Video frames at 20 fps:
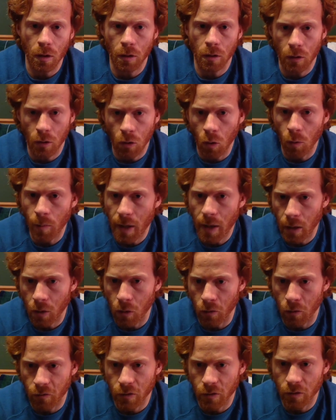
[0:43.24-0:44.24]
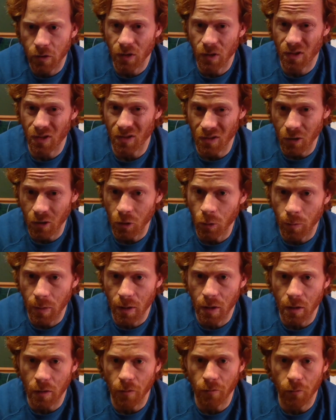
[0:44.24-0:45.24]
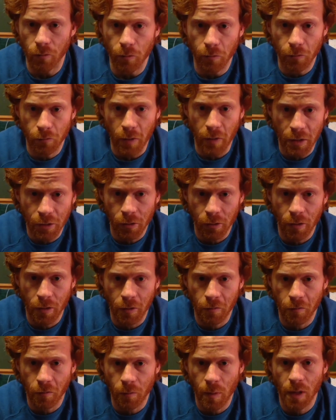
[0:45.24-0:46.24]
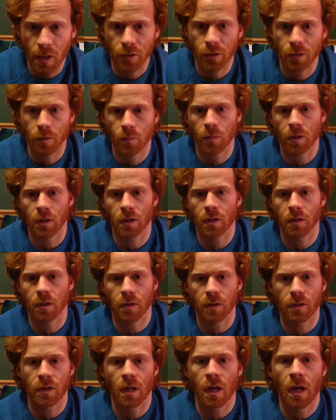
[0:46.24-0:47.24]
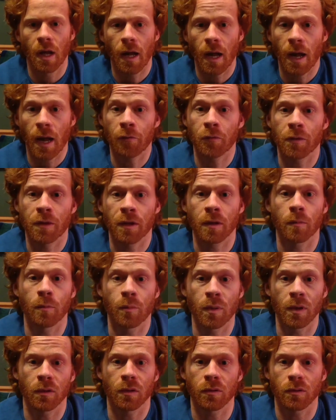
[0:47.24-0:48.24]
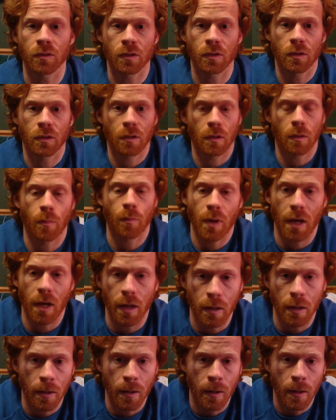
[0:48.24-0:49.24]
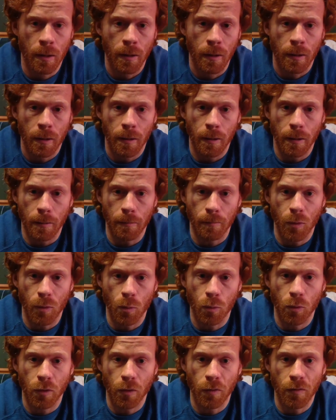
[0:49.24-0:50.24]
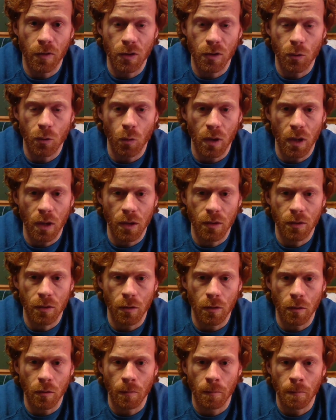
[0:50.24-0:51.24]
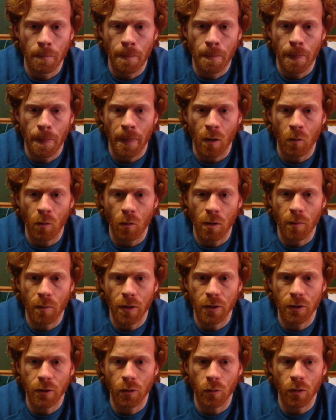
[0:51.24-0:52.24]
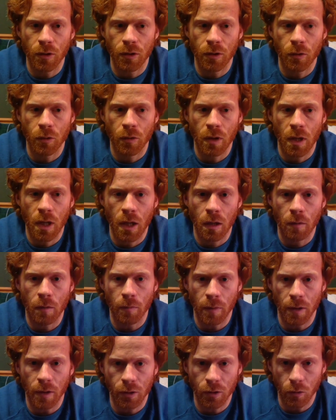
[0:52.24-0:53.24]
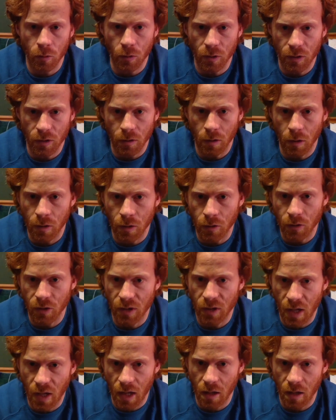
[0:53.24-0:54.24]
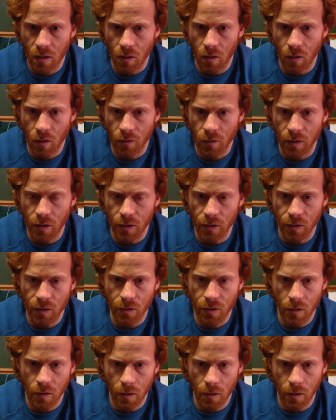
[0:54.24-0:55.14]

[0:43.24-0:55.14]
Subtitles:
go back over just a little bit of refresher information because everything builds upon the previous week. So I want to make sure we do that, make sure we understand all these